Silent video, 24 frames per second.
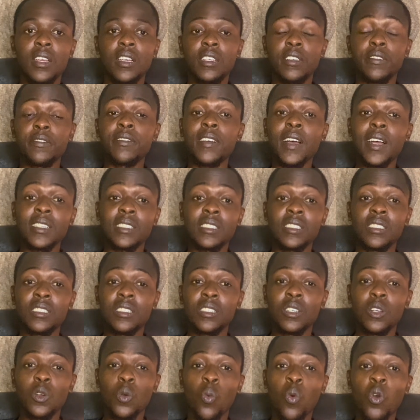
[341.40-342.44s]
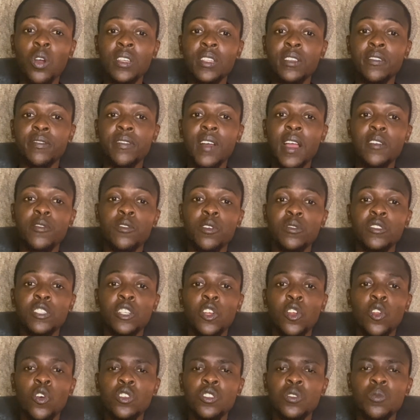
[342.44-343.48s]
In fact, 1 in 5 of the
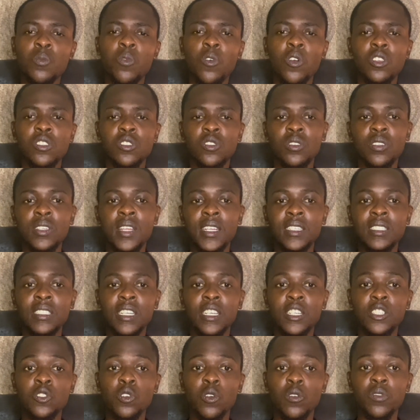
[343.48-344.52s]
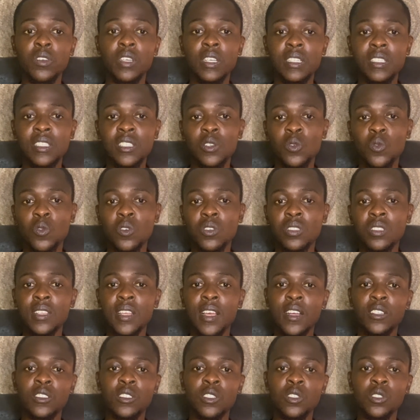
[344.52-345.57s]
lost boys under the age of 18 was
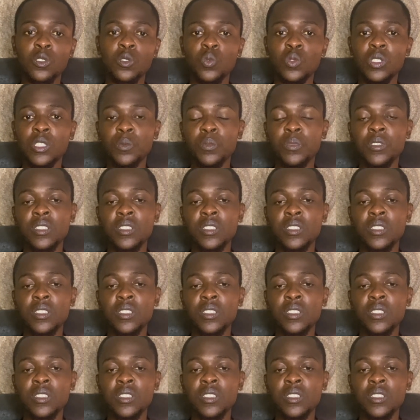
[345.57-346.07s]
diagnosed with